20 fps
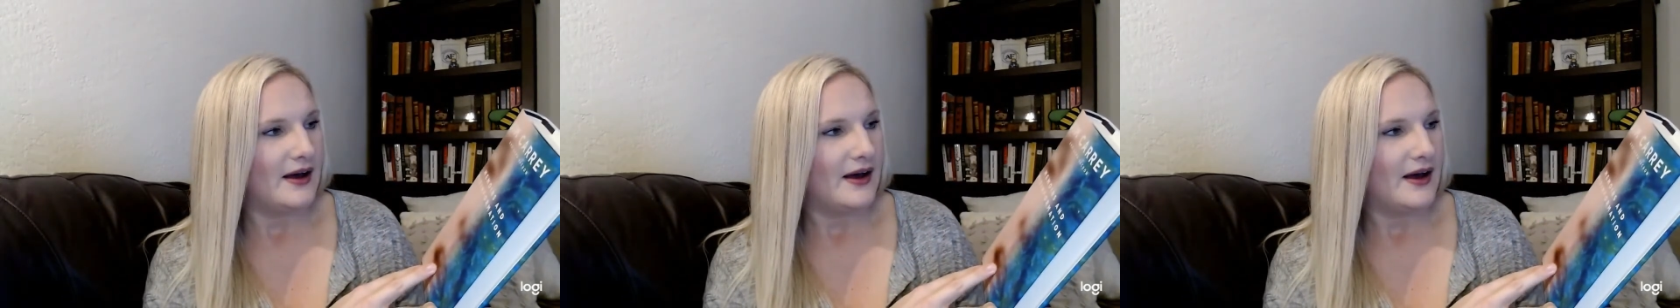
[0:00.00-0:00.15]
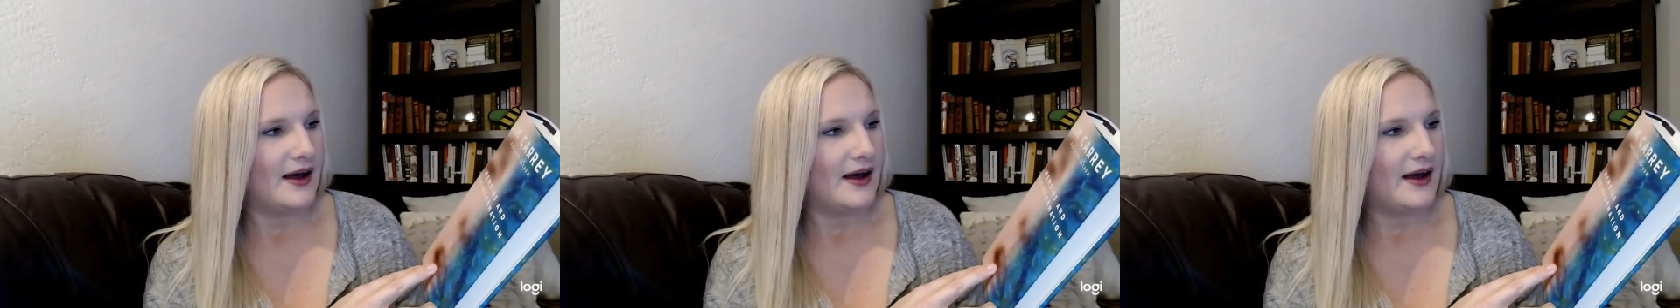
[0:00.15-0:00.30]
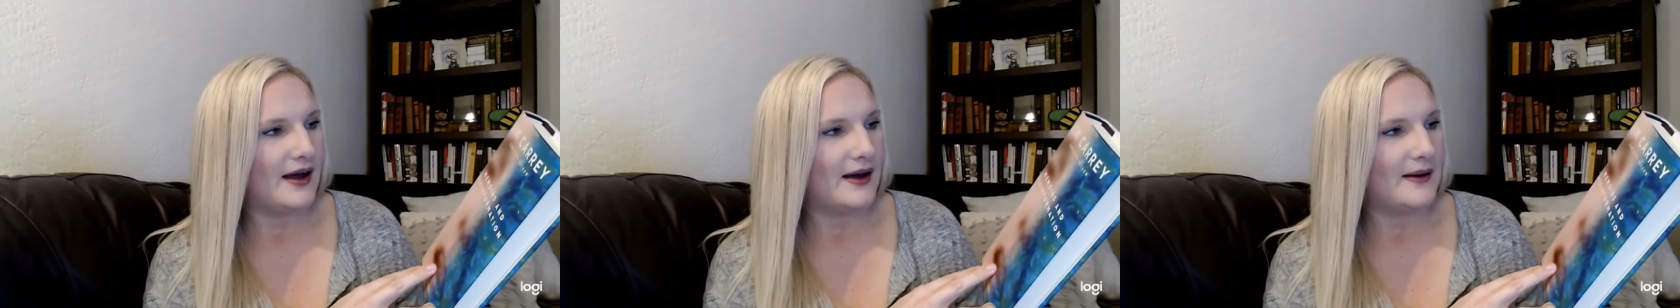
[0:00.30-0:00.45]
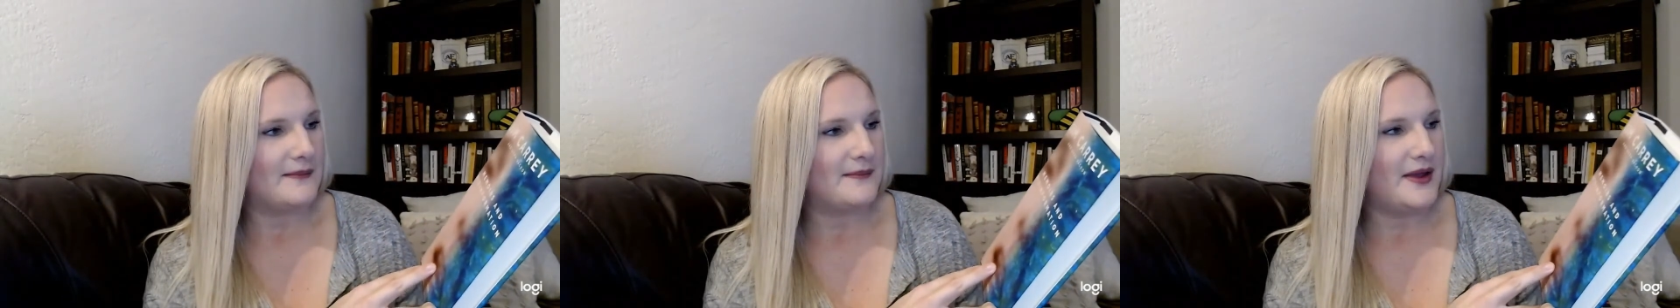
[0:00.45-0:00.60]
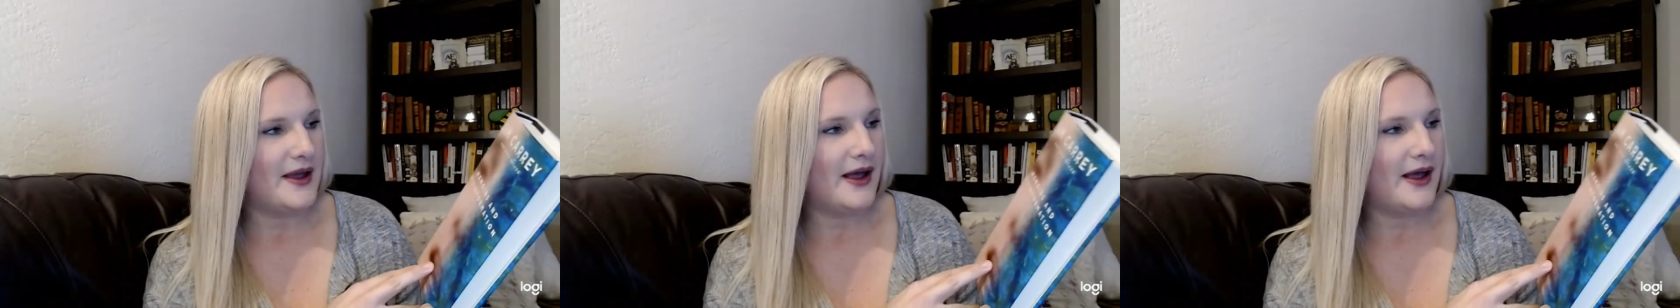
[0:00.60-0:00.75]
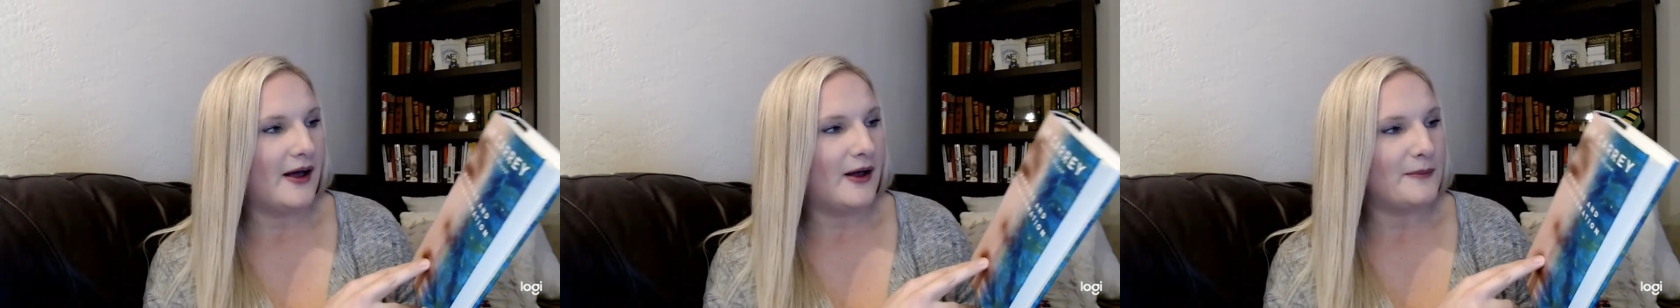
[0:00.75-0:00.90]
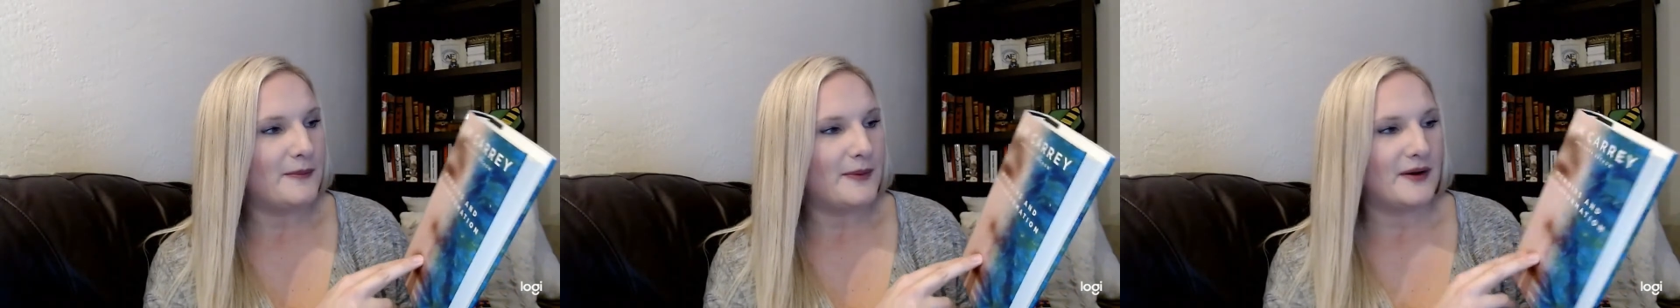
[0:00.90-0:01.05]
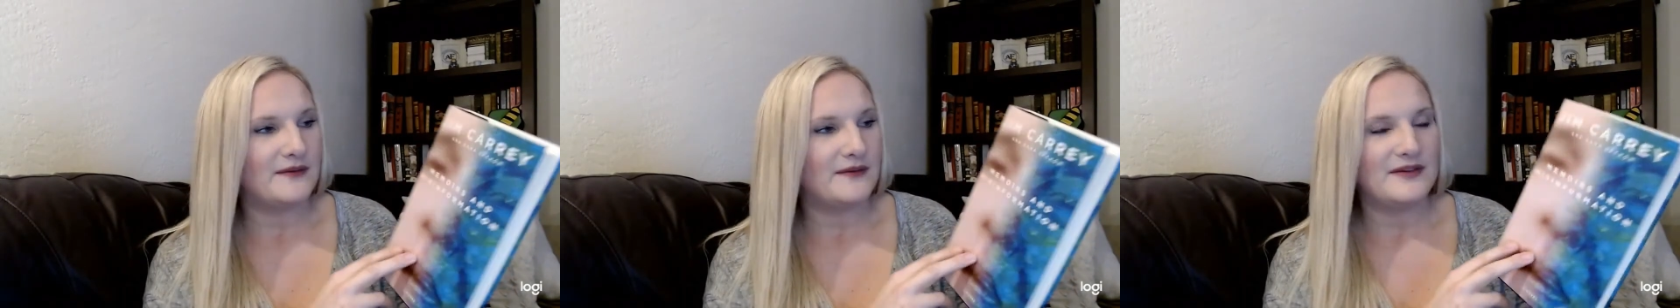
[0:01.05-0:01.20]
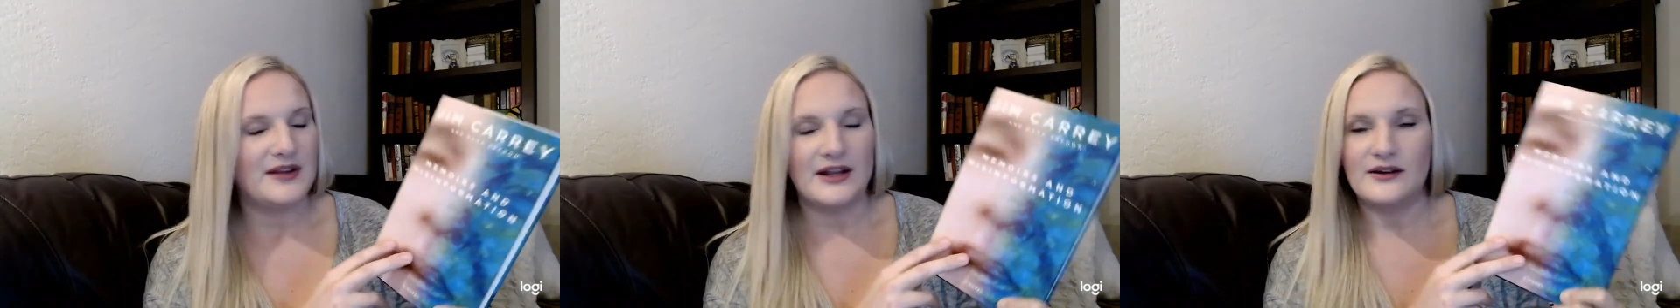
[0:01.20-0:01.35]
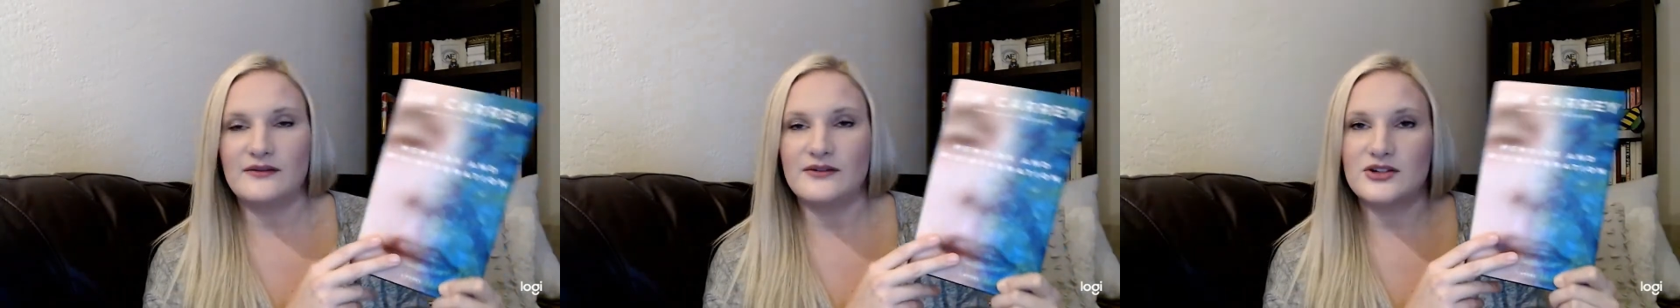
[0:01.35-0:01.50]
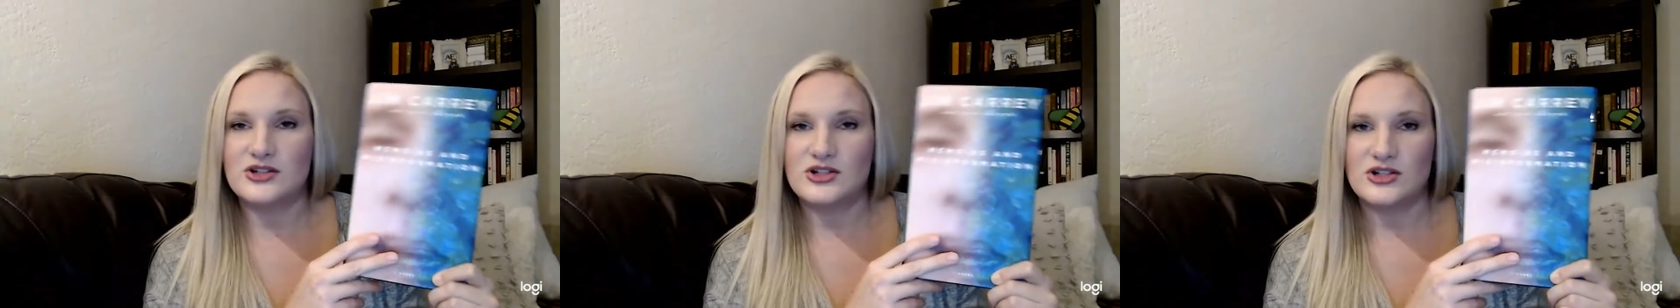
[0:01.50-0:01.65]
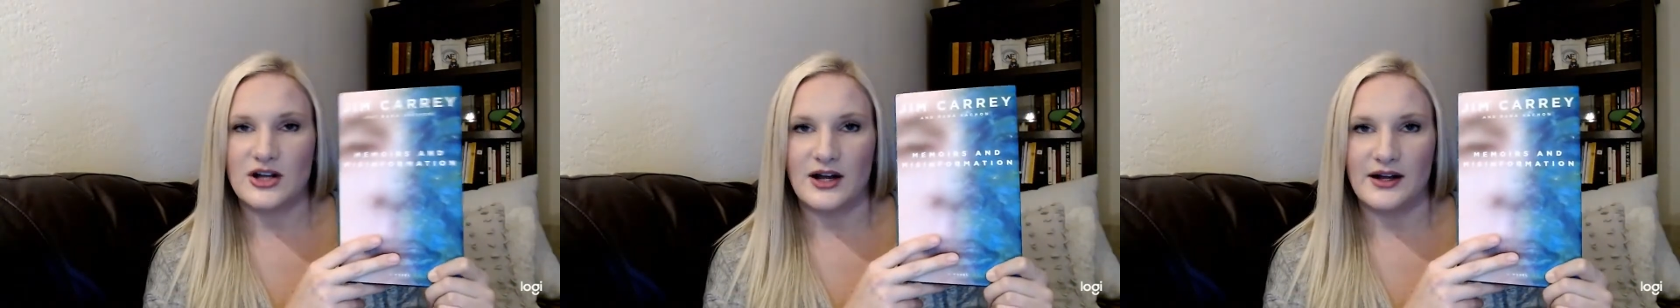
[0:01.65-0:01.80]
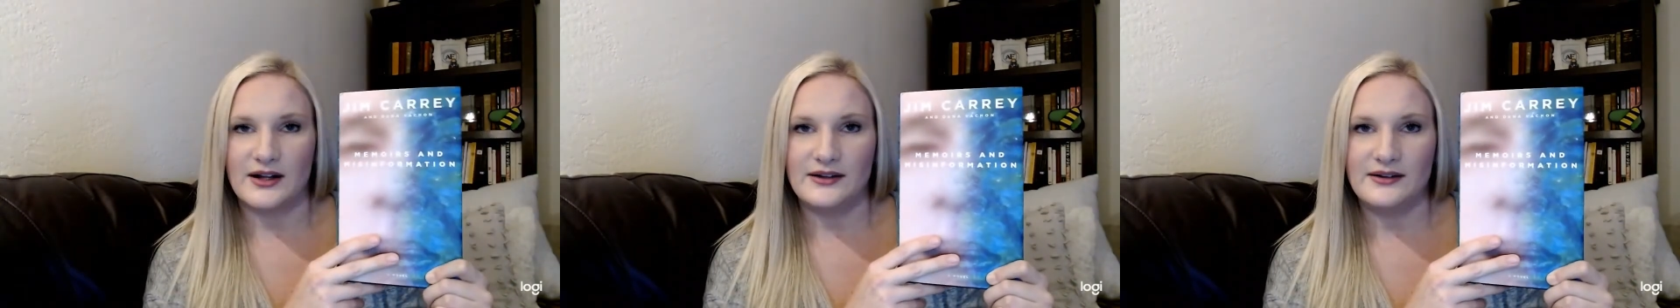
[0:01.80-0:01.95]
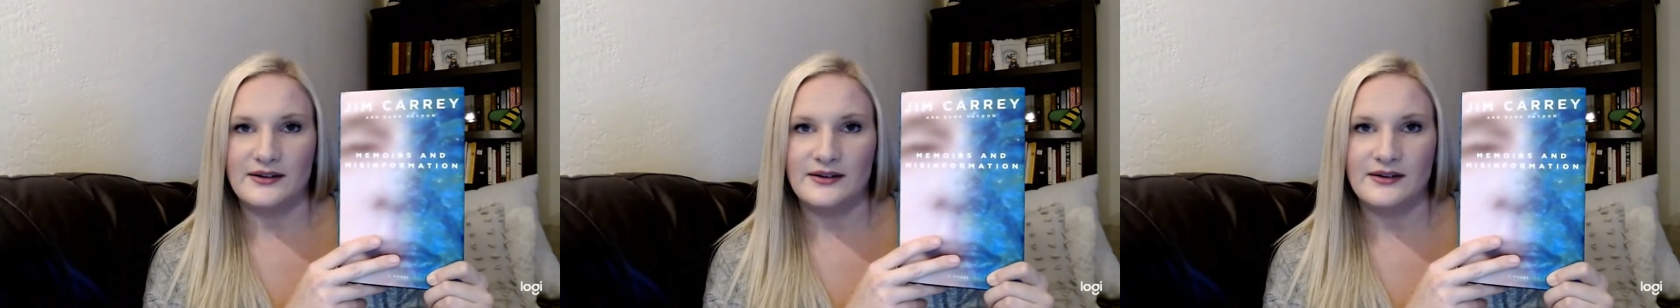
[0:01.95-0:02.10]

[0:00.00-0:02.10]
the help of Dana Vachon.